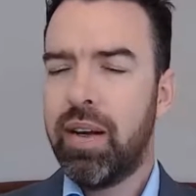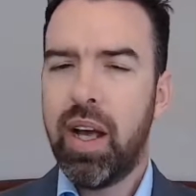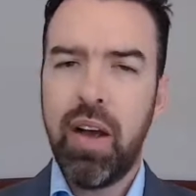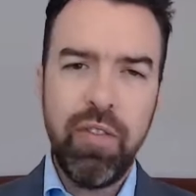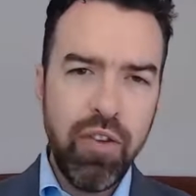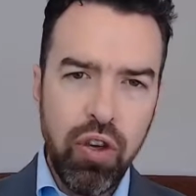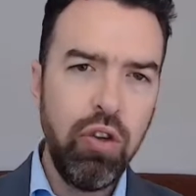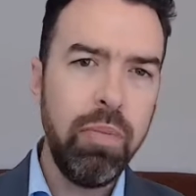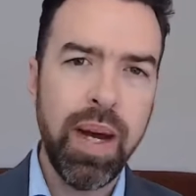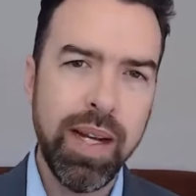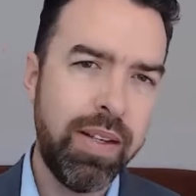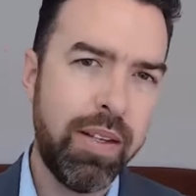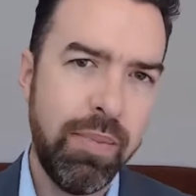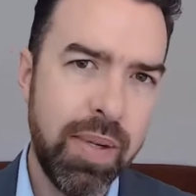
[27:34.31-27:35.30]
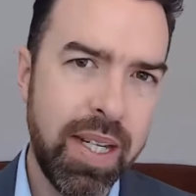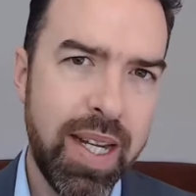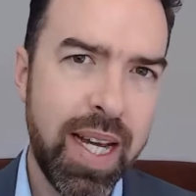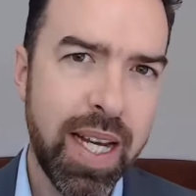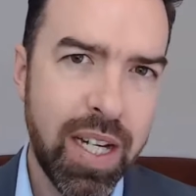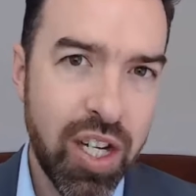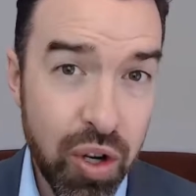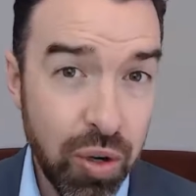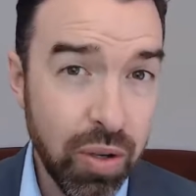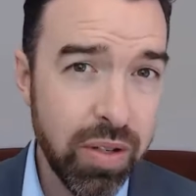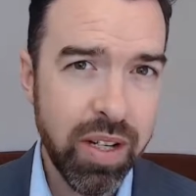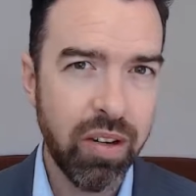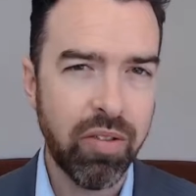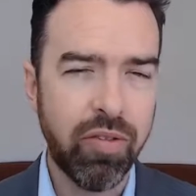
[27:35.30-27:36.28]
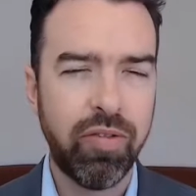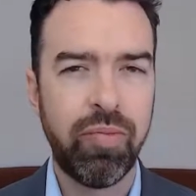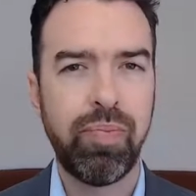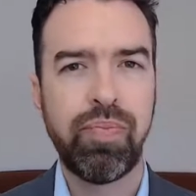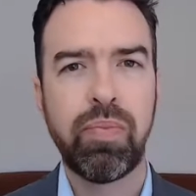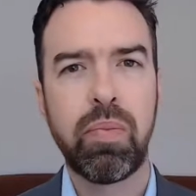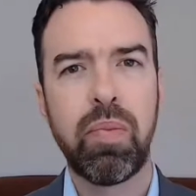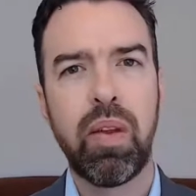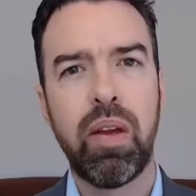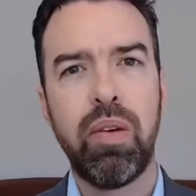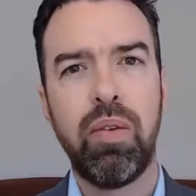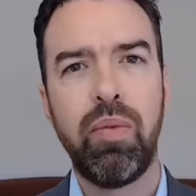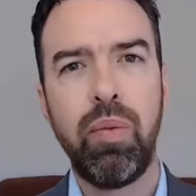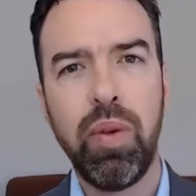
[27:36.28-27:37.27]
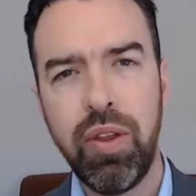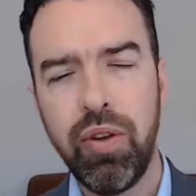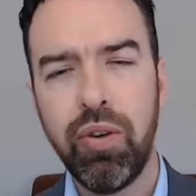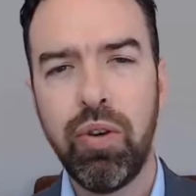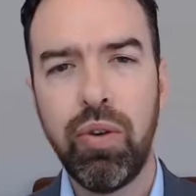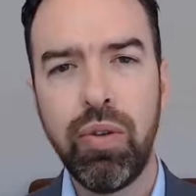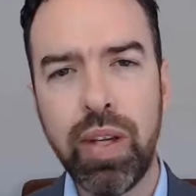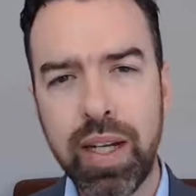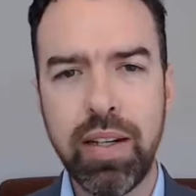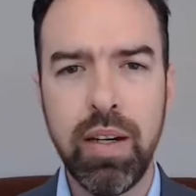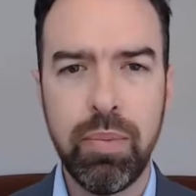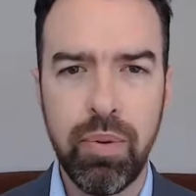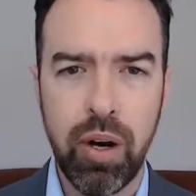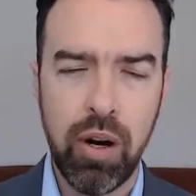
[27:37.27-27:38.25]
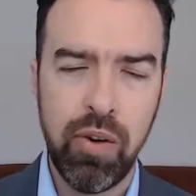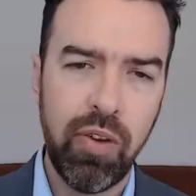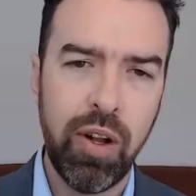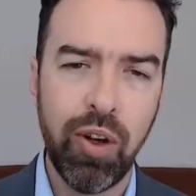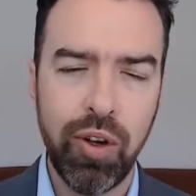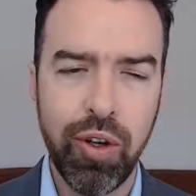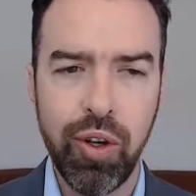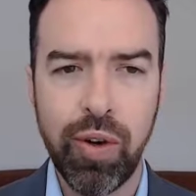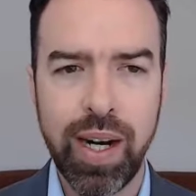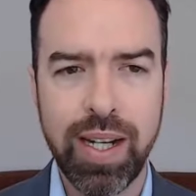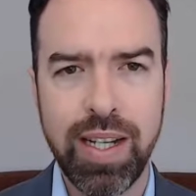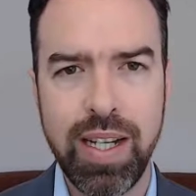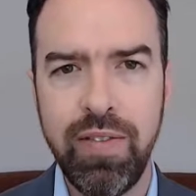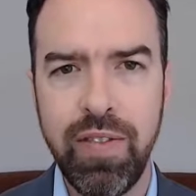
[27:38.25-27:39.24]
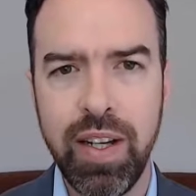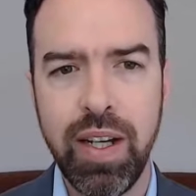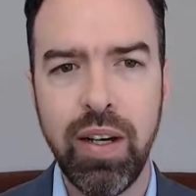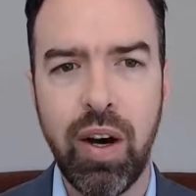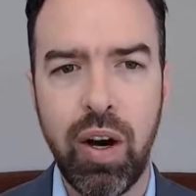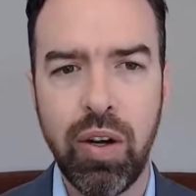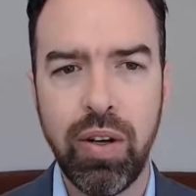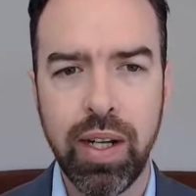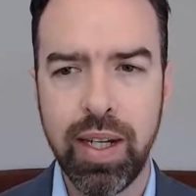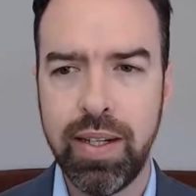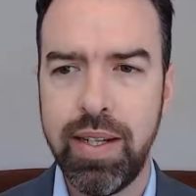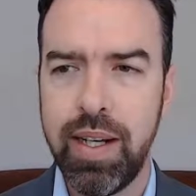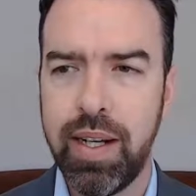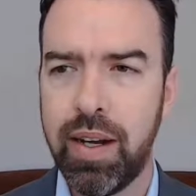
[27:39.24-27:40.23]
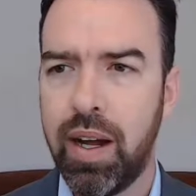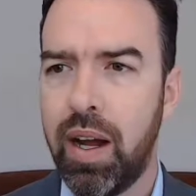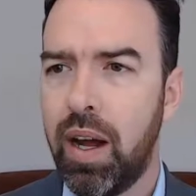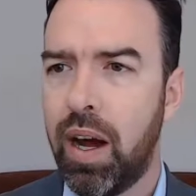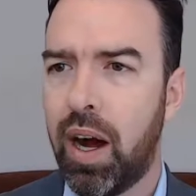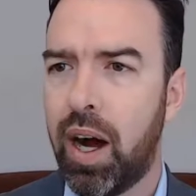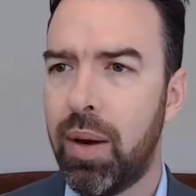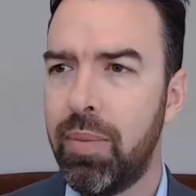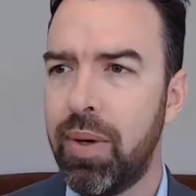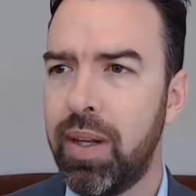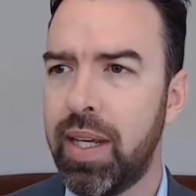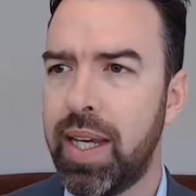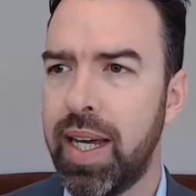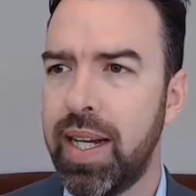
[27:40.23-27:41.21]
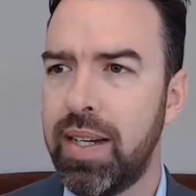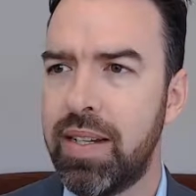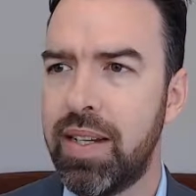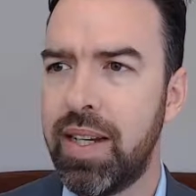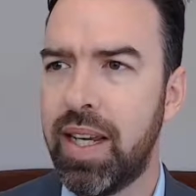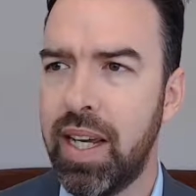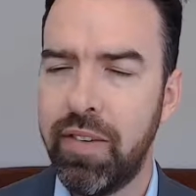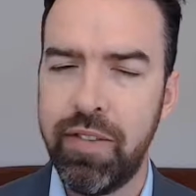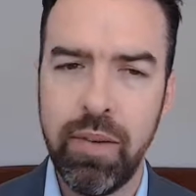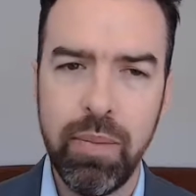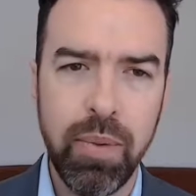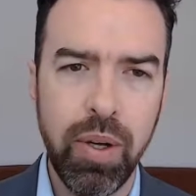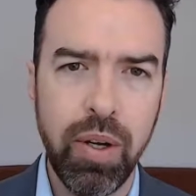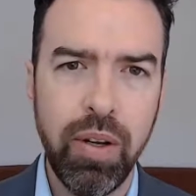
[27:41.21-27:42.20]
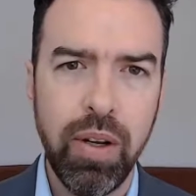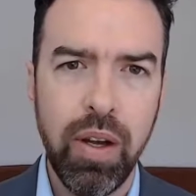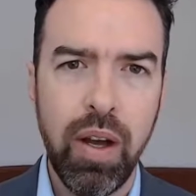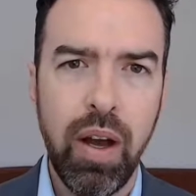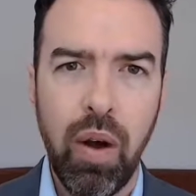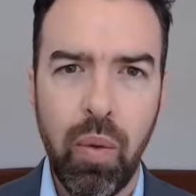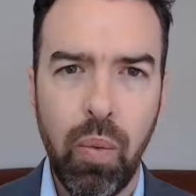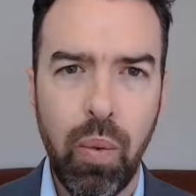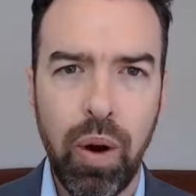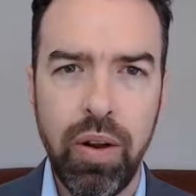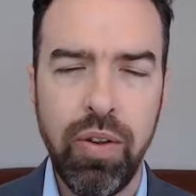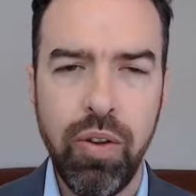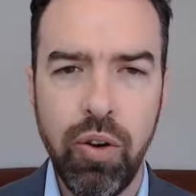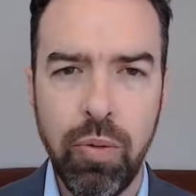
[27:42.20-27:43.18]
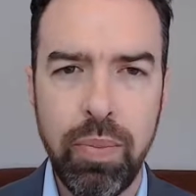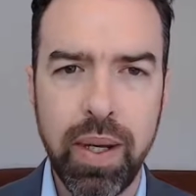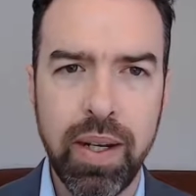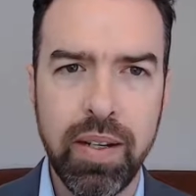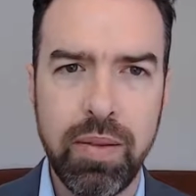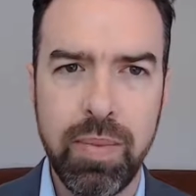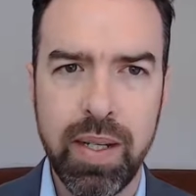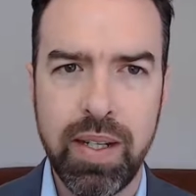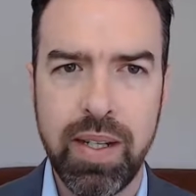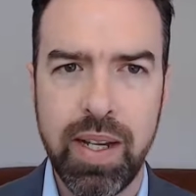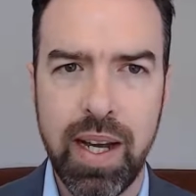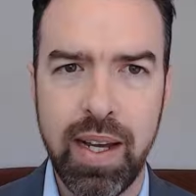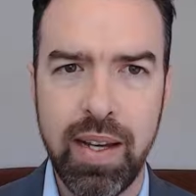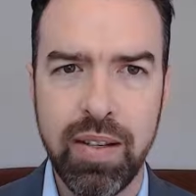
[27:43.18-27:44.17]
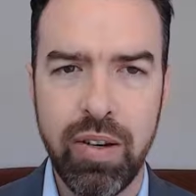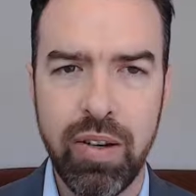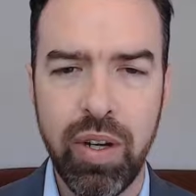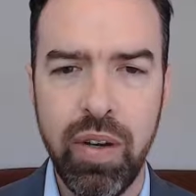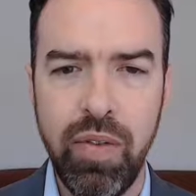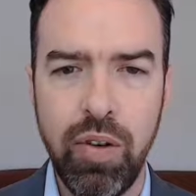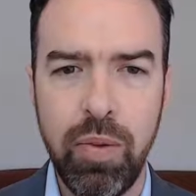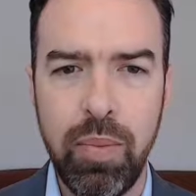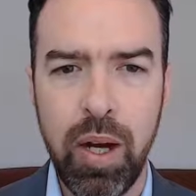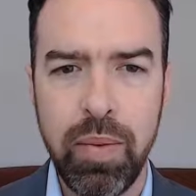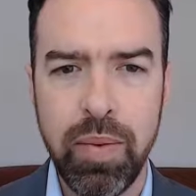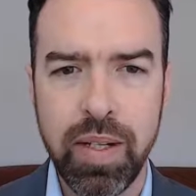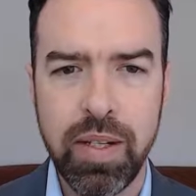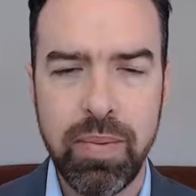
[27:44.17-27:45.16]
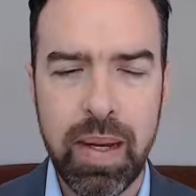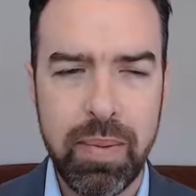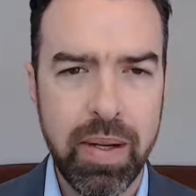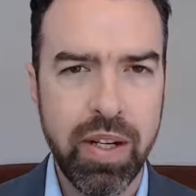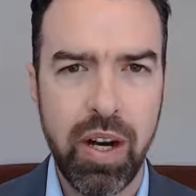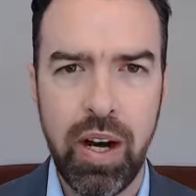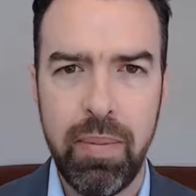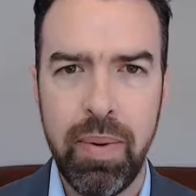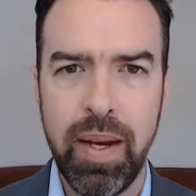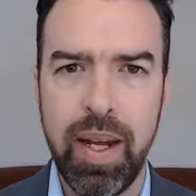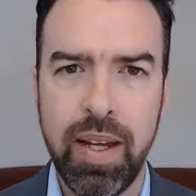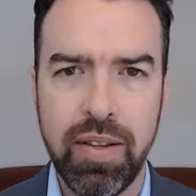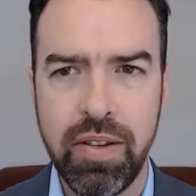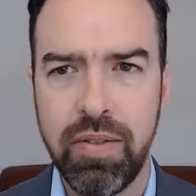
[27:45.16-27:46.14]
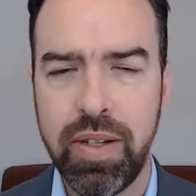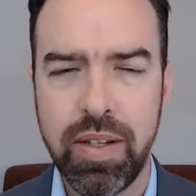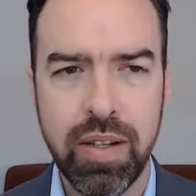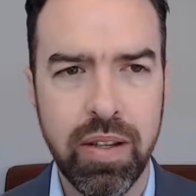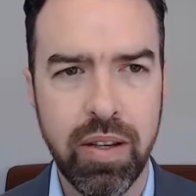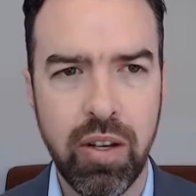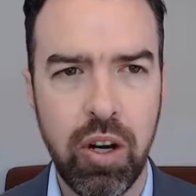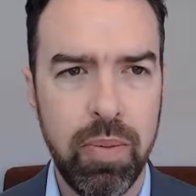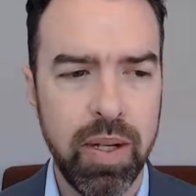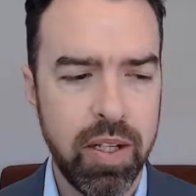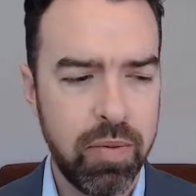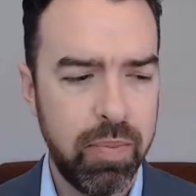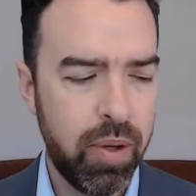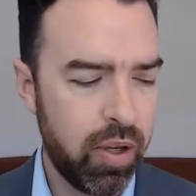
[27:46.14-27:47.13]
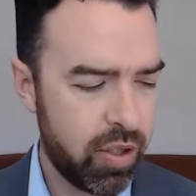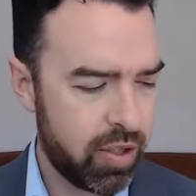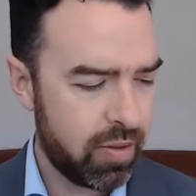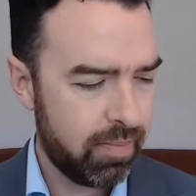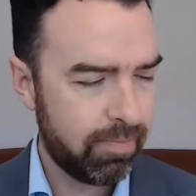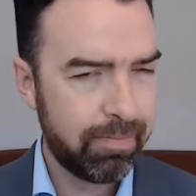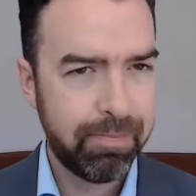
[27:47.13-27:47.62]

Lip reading: Have you made some mistakes yourself with your LinkedIn profile or your activity on LinkedIn? I'm really keen to hear from you what your biggest mistake is. I'll give you a moment to maybe type an answer into the comments box.